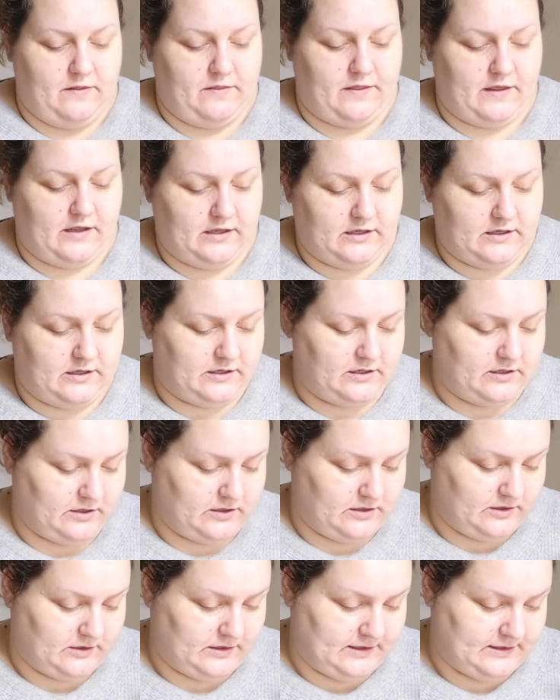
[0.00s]
Think,
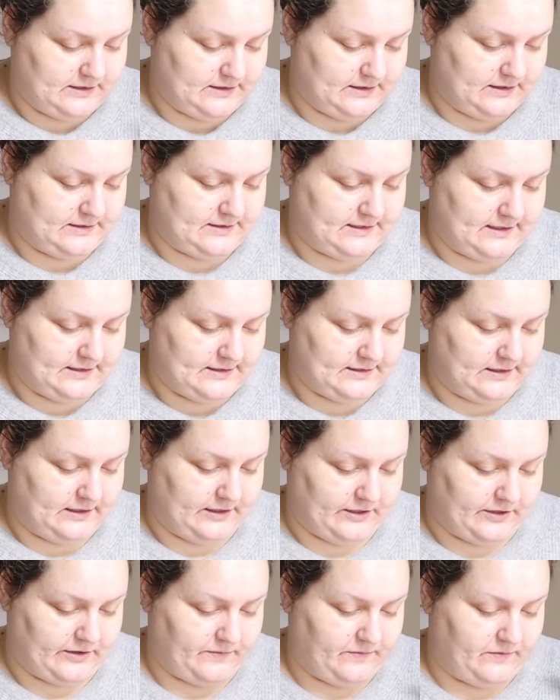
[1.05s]
it says
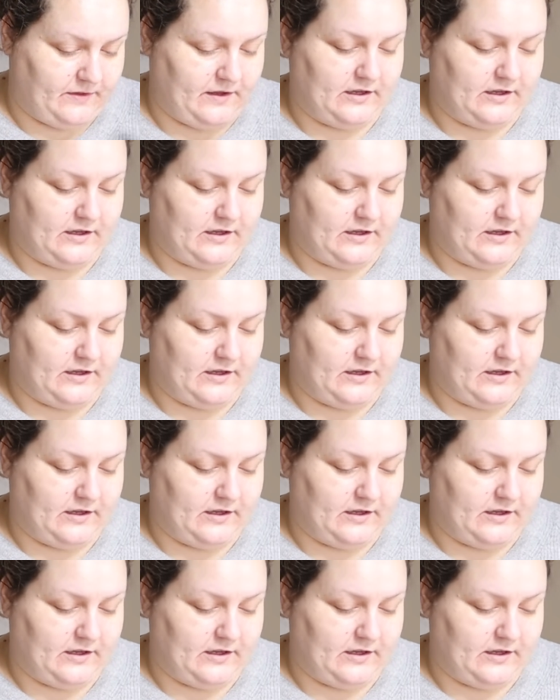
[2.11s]
here,